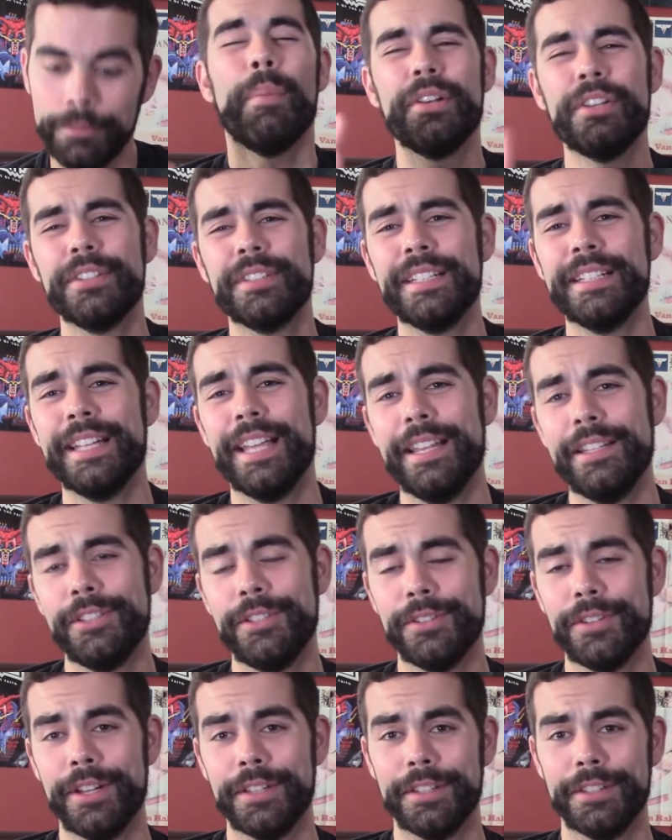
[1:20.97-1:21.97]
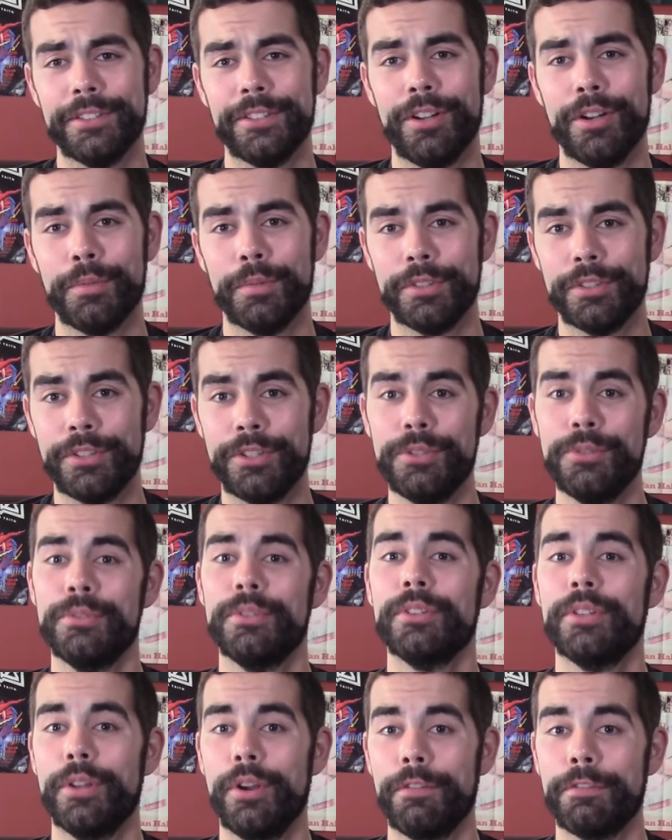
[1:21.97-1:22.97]
But just in case you thought the song was too
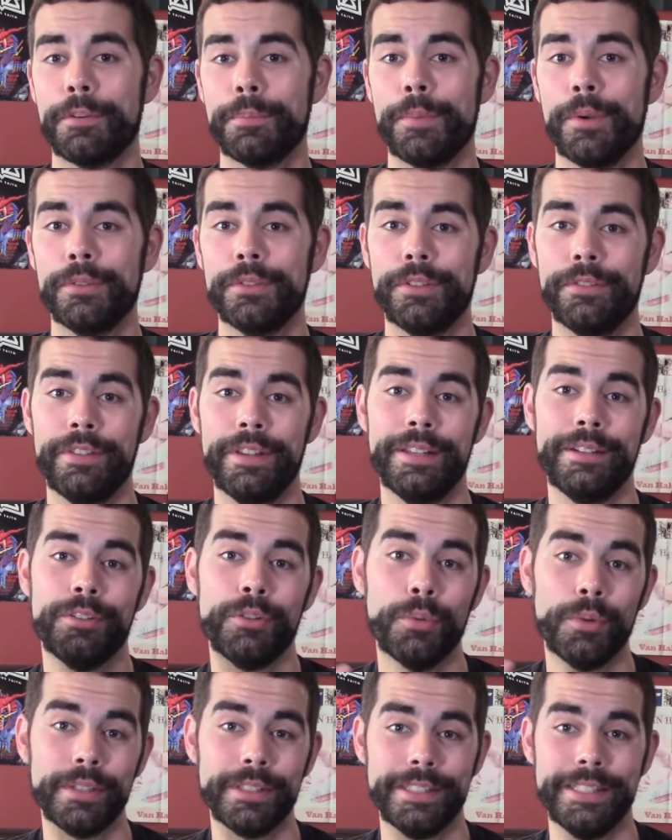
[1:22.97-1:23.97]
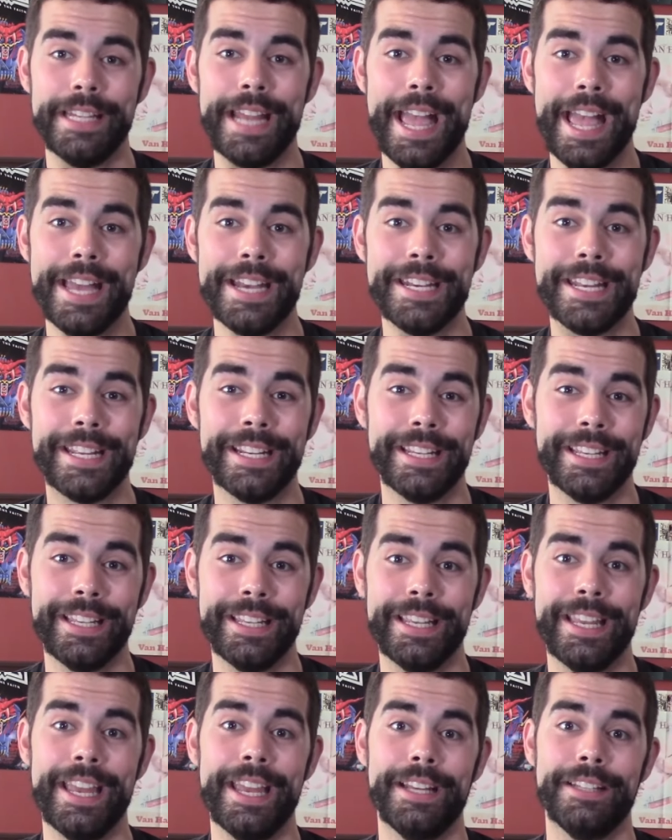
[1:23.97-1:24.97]
slow for most of it, towards the end it
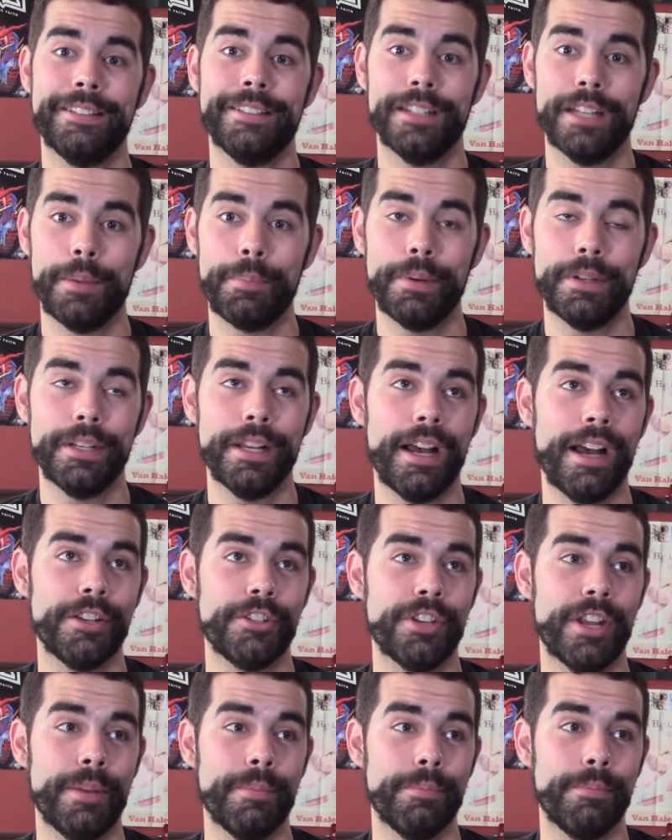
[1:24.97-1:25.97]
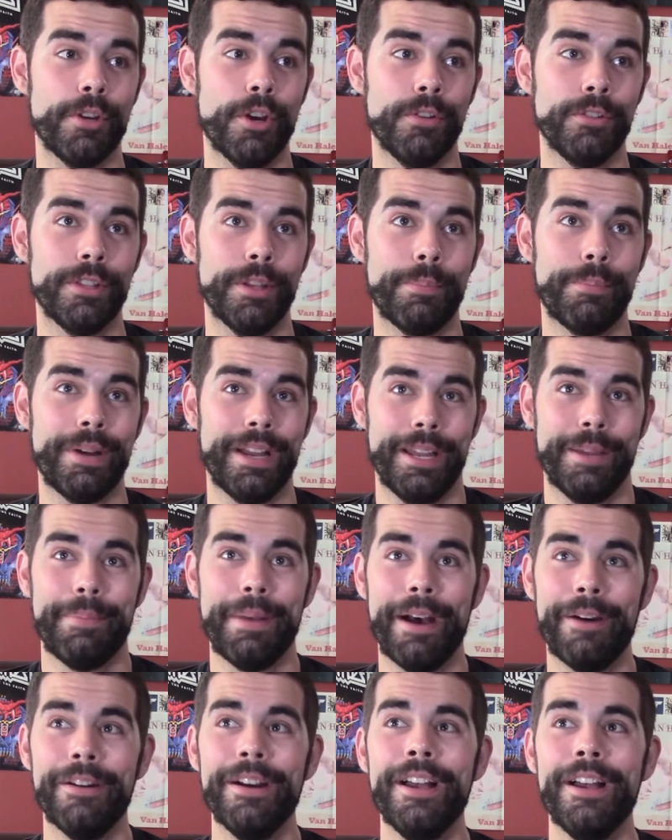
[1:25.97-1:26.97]
kicks it up a notch and goes up by
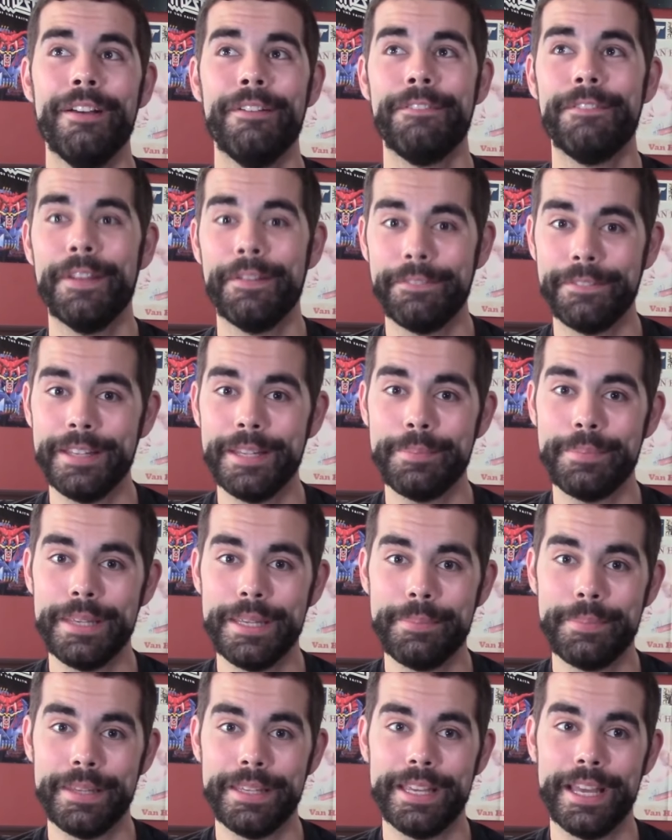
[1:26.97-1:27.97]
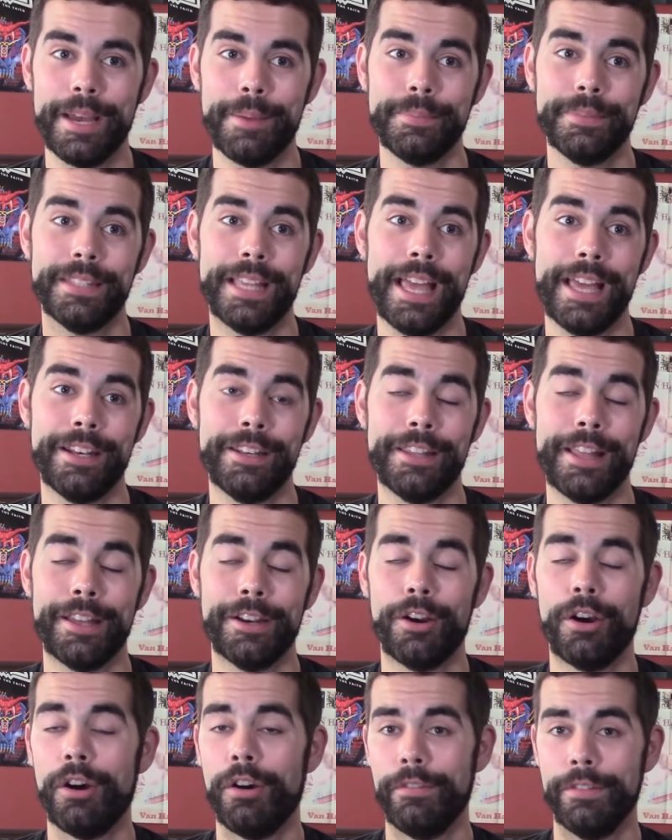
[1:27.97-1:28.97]
about 50 BPMs, and
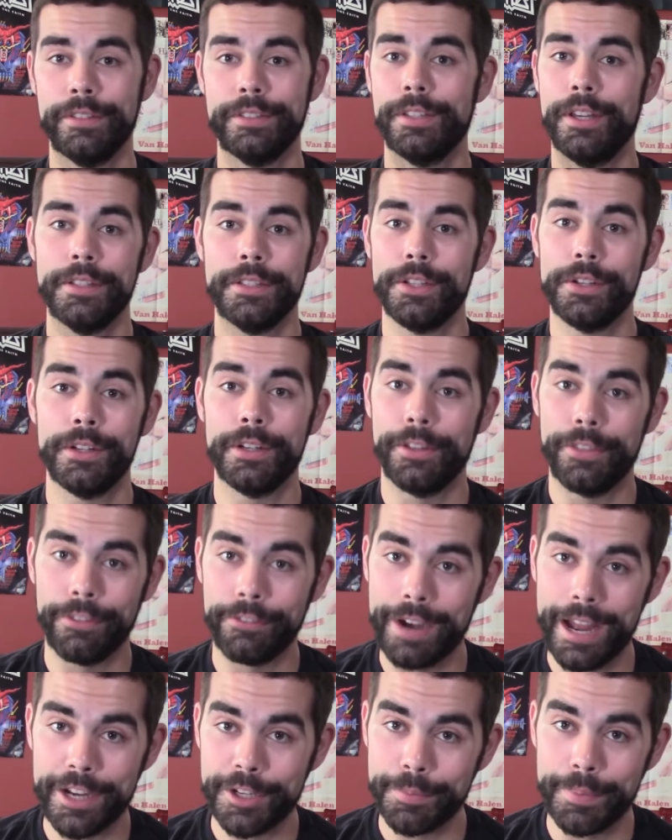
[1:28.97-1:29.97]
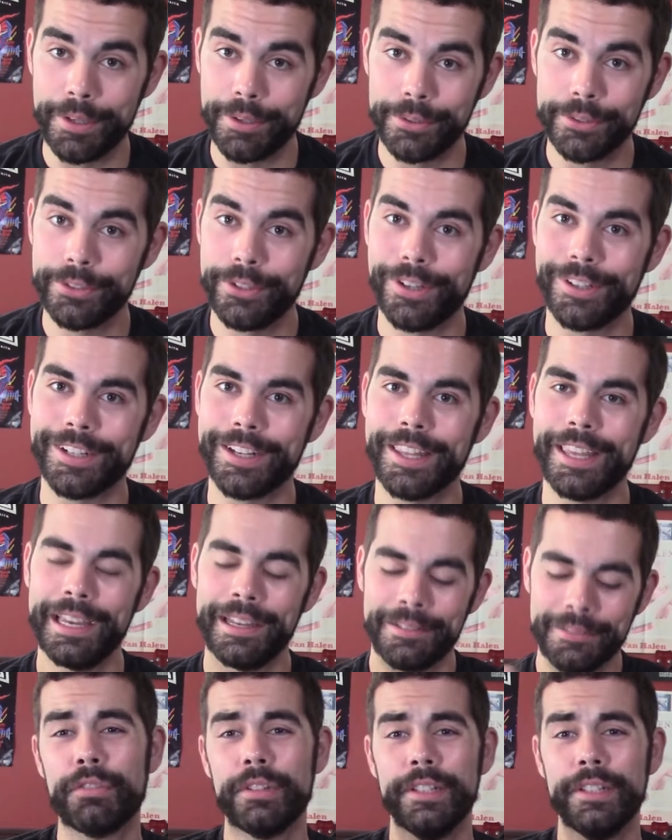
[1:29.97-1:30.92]
then all of a sudden you're in a thrash metal song again.